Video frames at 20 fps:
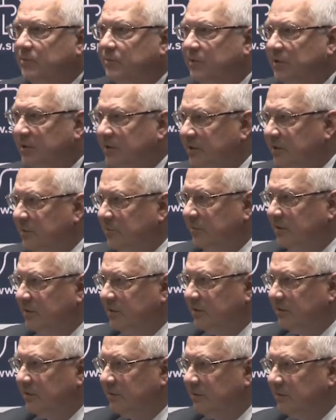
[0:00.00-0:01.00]
and
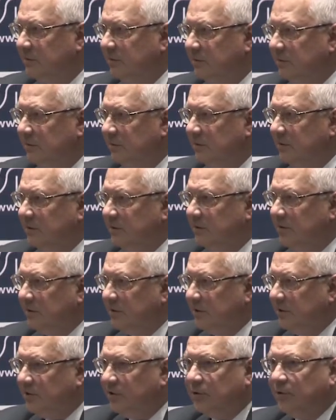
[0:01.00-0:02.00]
Muslims.
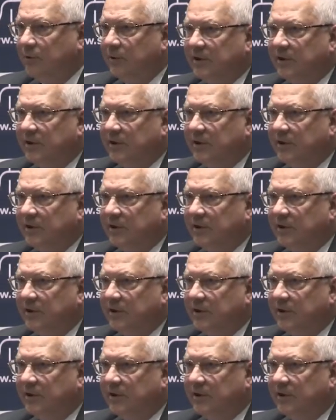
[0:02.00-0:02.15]
It's a